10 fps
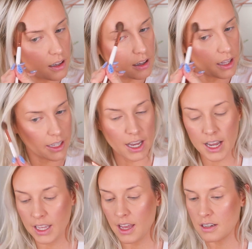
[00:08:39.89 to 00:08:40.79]
like
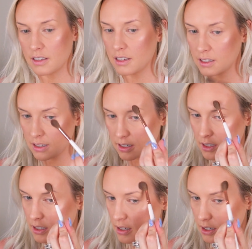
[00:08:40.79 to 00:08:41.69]
high end,
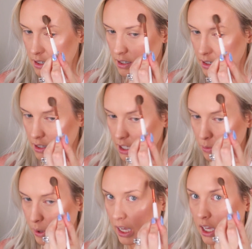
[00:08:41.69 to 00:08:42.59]
like a
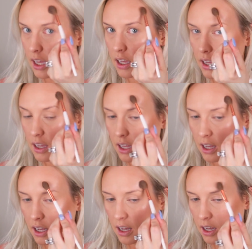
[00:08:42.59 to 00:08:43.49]
Becca.
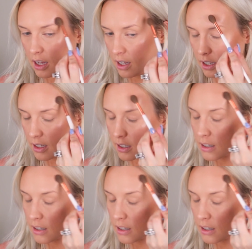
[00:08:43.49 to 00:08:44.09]
Wow.